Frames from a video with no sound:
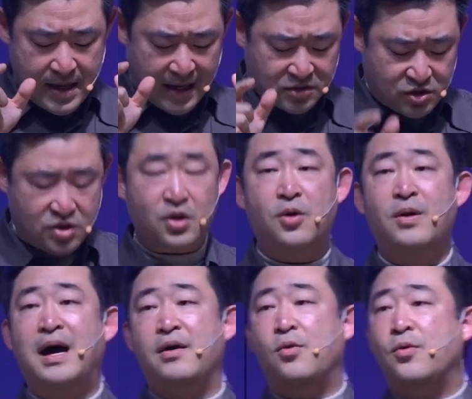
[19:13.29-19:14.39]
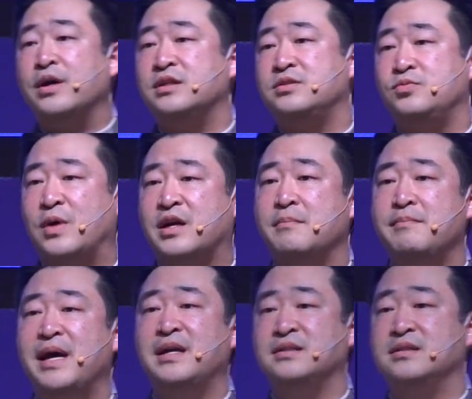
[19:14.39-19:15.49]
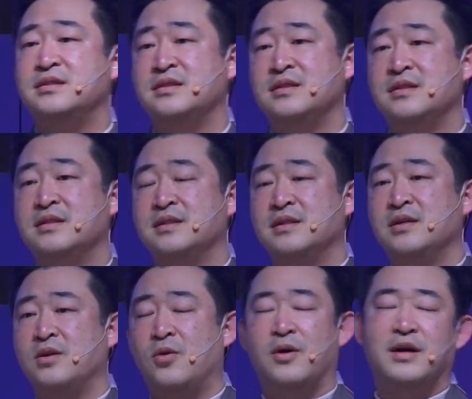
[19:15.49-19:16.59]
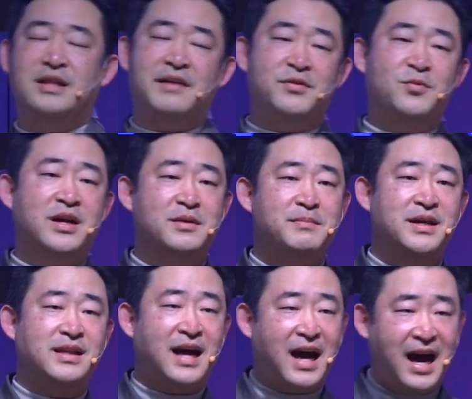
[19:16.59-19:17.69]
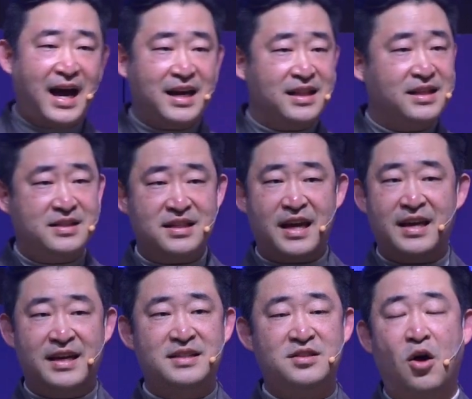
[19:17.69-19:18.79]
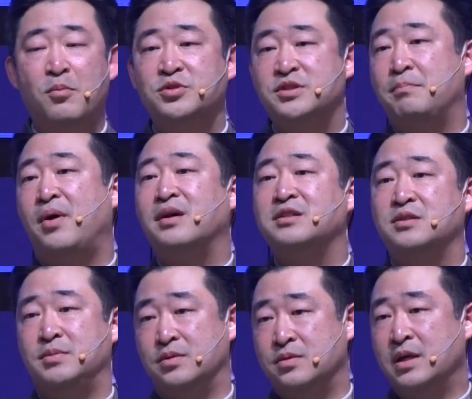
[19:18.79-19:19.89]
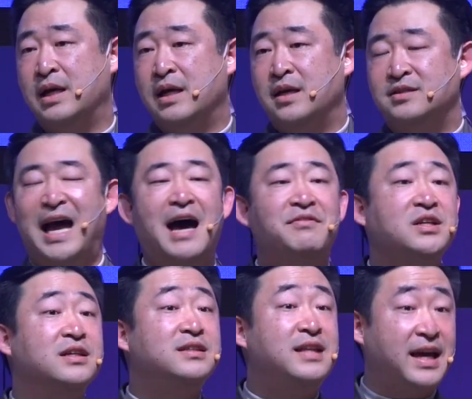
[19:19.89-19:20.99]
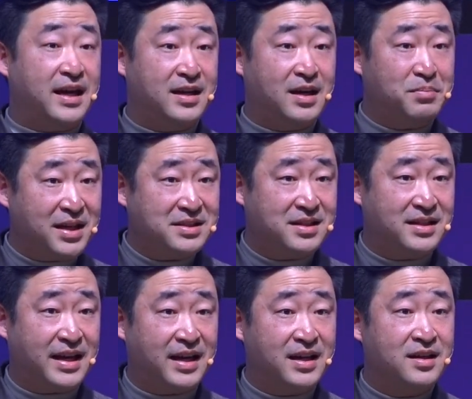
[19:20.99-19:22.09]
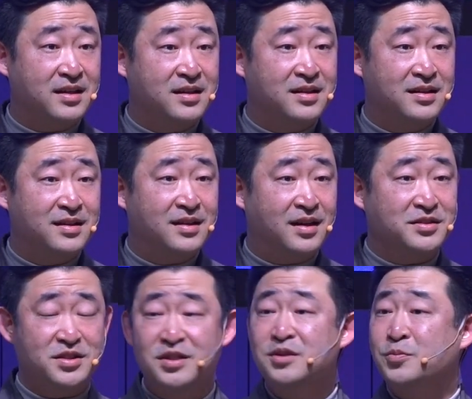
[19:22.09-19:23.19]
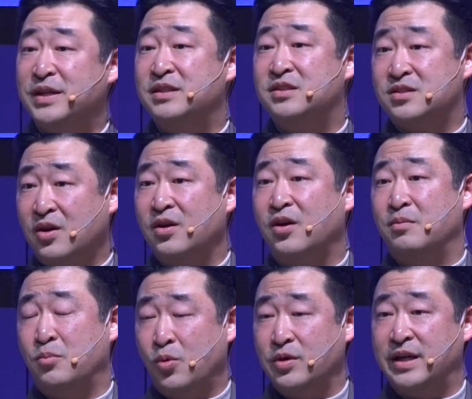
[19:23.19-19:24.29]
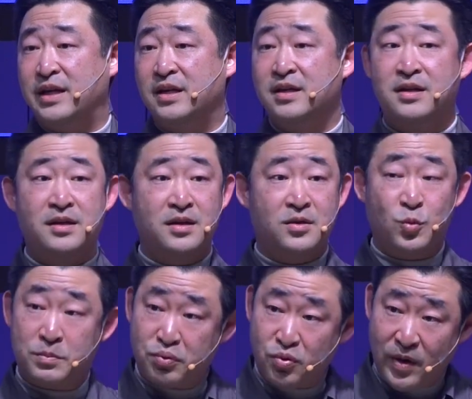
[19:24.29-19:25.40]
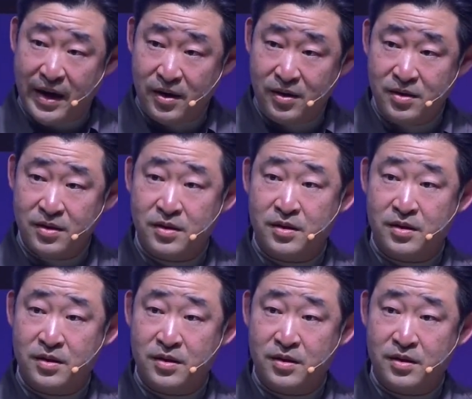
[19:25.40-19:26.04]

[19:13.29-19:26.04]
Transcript: And so I always recommend, or not even recommend, I highly say it is almost impossible to have a good day, a blessed day, until we start our morning with prayer